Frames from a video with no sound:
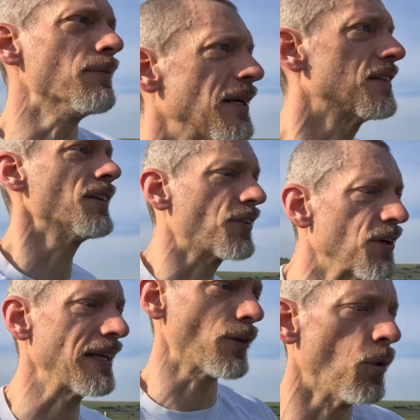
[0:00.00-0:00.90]
my goodness, I've got to get
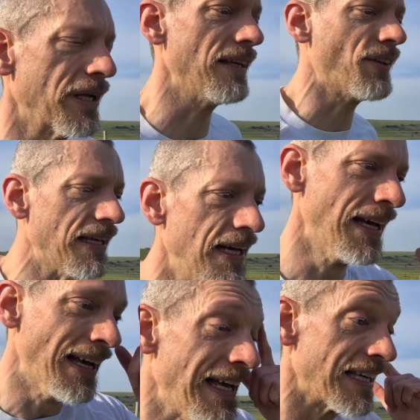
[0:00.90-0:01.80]
to 180.
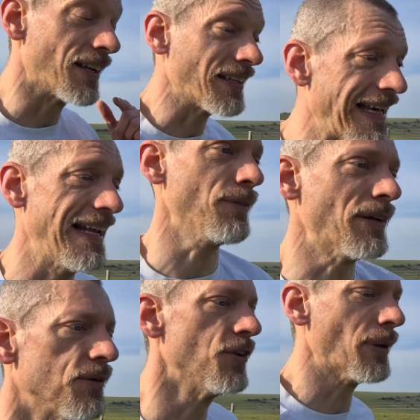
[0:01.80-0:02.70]
Can I get out there and
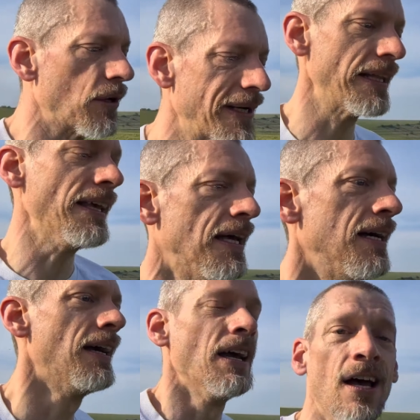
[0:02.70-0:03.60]
do it quickly?
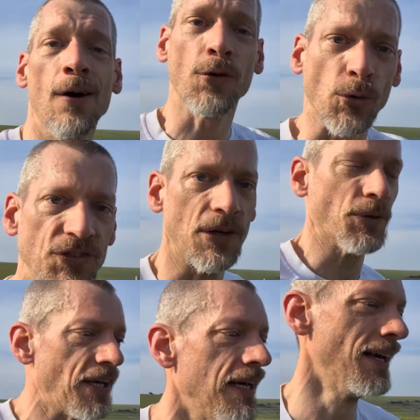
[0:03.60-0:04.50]
Of course don't.
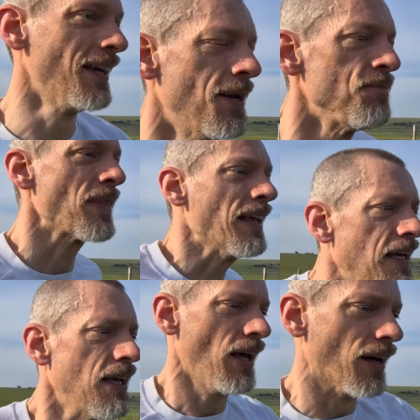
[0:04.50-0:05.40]

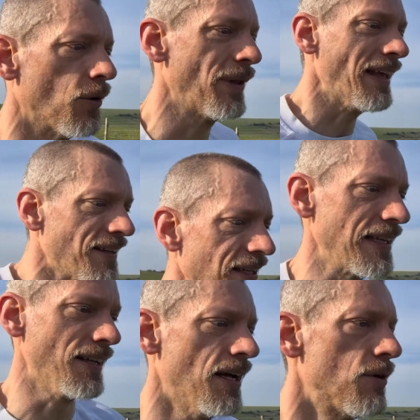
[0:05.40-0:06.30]
With anything in
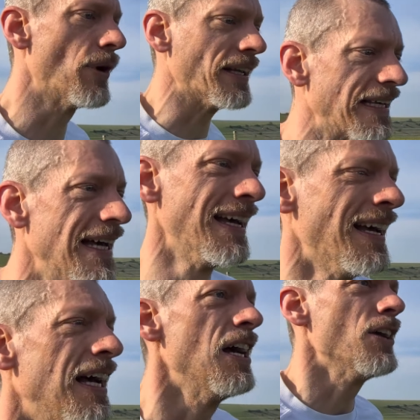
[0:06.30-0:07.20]
running,
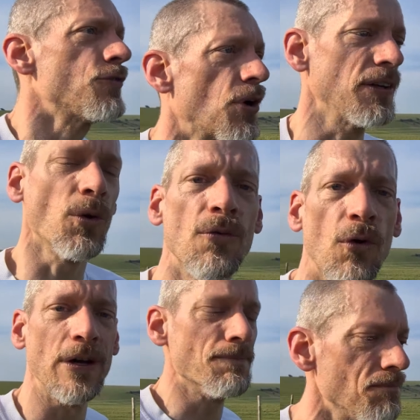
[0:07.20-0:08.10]
try to avoid
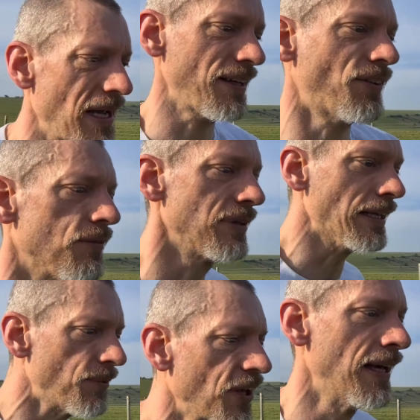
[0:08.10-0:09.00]
massive
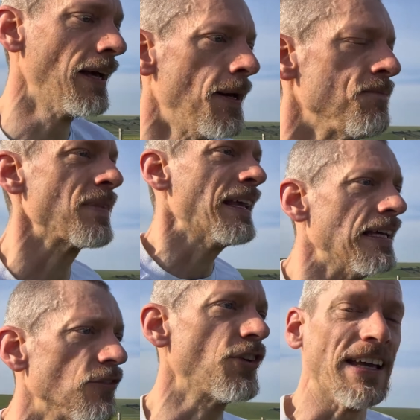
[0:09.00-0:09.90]
leaps in
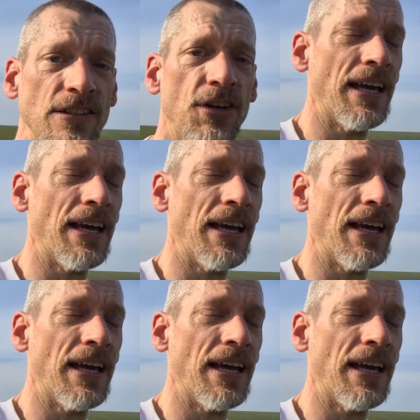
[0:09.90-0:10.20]
change.